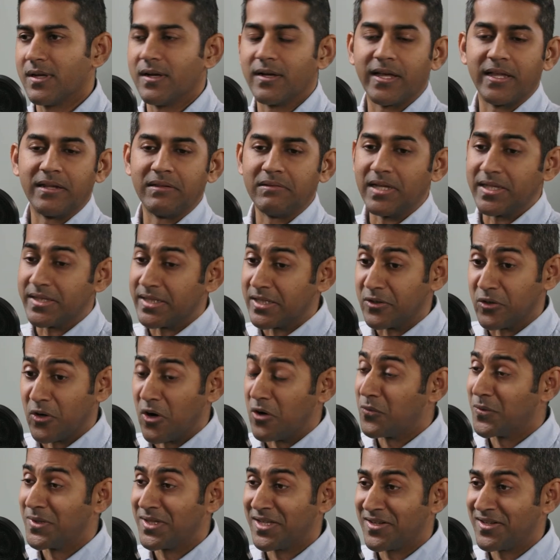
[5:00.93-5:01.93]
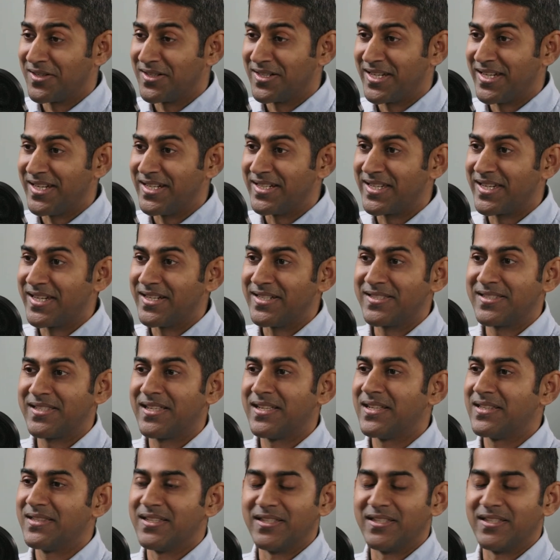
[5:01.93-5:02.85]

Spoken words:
Again, nothing wrong with the current heat kits.